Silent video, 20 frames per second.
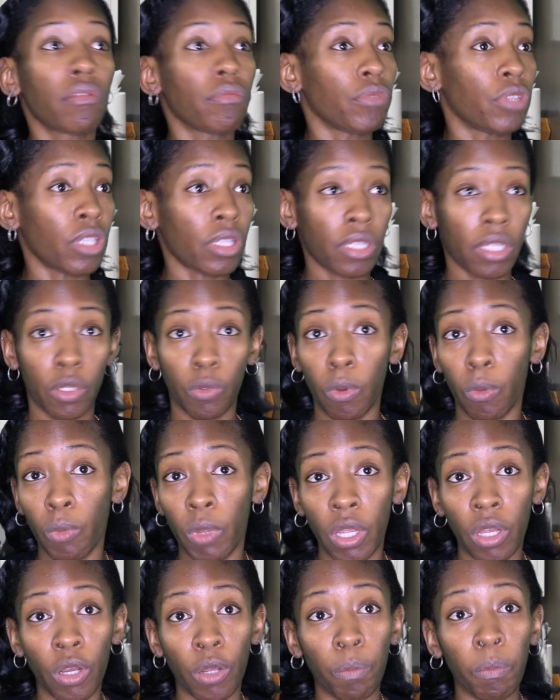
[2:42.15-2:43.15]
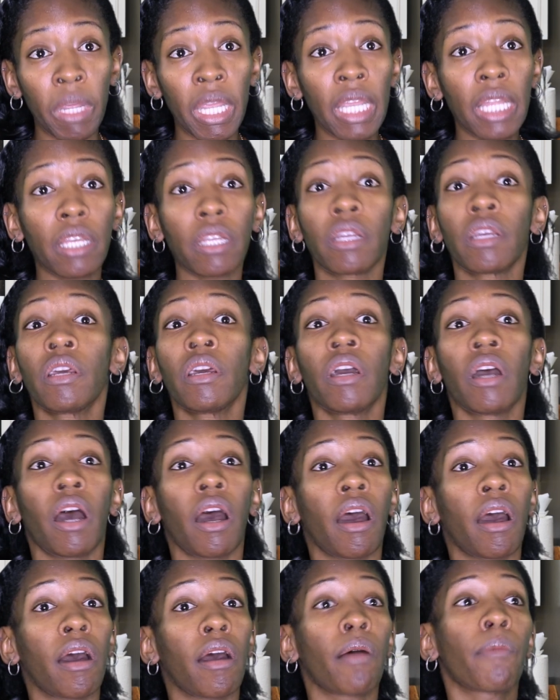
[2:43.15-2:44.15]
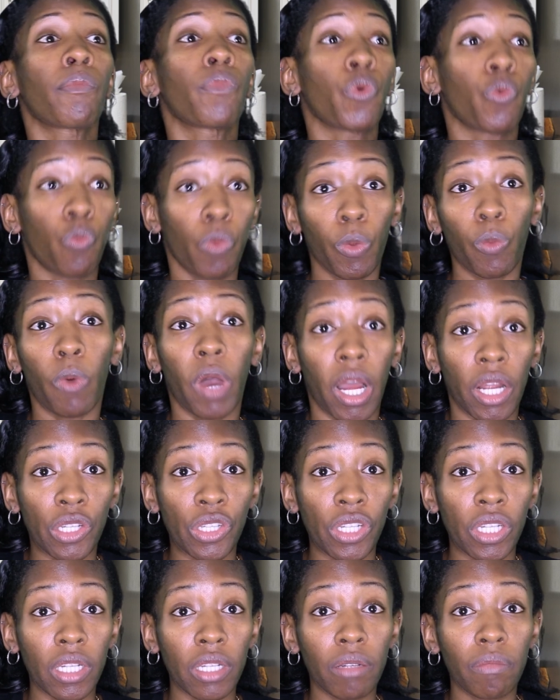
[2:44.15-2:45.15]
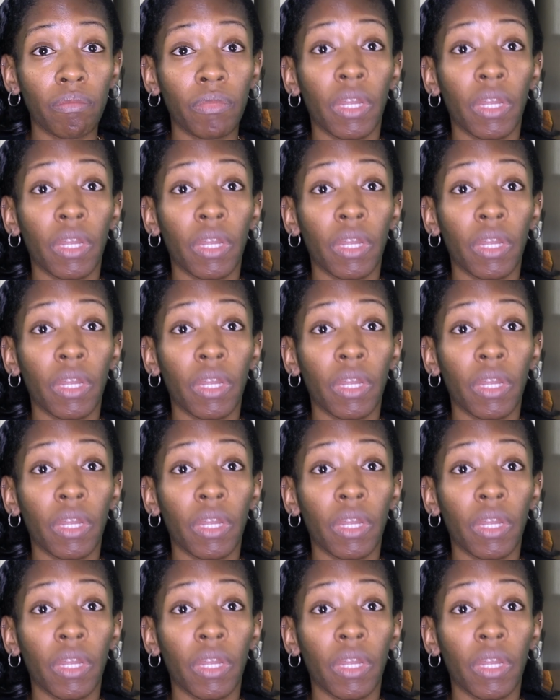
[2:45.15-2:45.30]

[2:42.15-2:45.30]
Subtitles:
just as when we cook meat, we wash it.